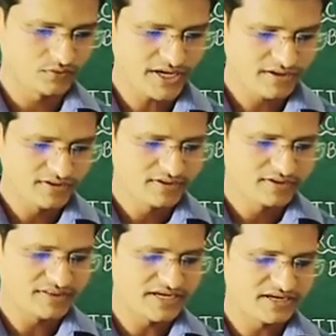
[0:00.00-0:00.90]
Okay,
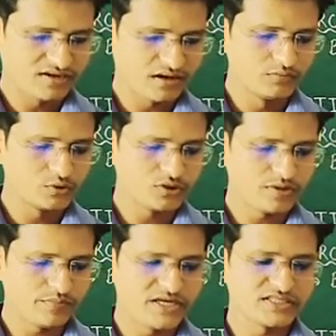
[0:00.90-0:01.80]
then come to
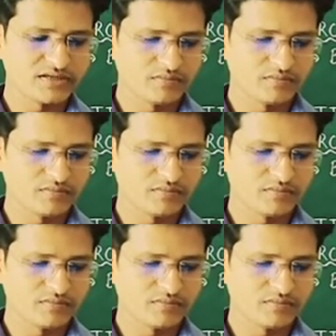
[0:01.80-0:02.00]
the page